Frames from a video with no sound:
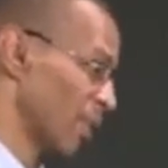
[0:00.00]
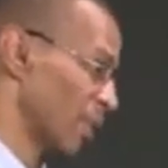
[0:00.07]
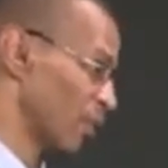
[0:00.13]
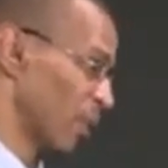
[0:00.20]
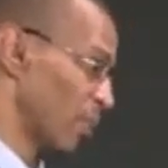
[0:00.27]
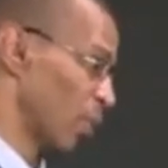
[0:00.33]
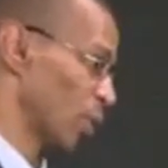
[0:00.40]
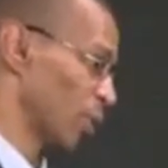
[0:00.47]
We
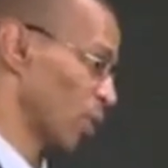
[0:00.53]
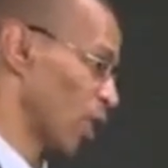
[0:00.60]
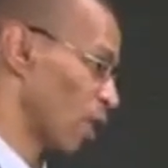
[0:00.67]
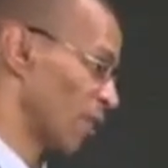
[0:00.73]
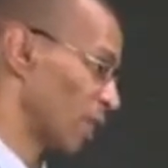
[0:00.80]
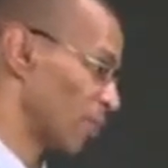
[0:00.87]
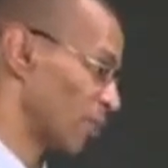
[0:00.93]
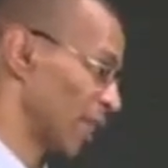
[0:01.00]
report all
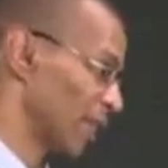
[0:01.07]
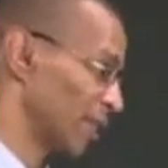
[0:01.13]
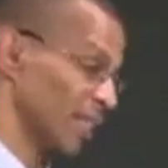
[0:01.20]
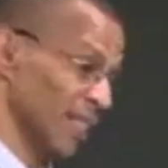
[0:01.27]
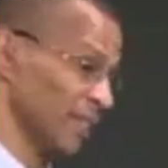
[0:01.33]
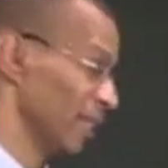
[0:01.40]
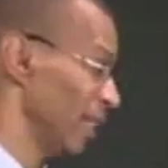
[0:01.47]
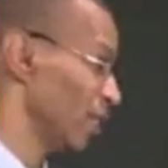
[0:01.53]
over the press.
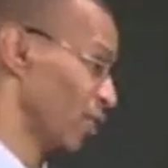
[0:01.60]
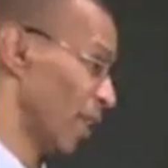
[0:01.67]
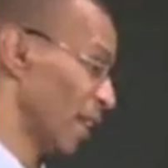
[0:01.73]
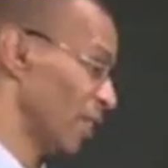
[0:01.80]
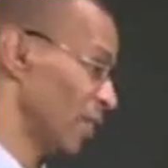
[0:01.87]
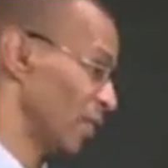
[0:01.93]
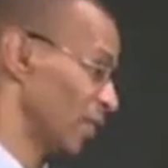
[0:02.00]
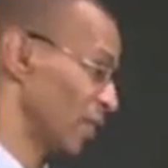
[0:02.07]
This is great news.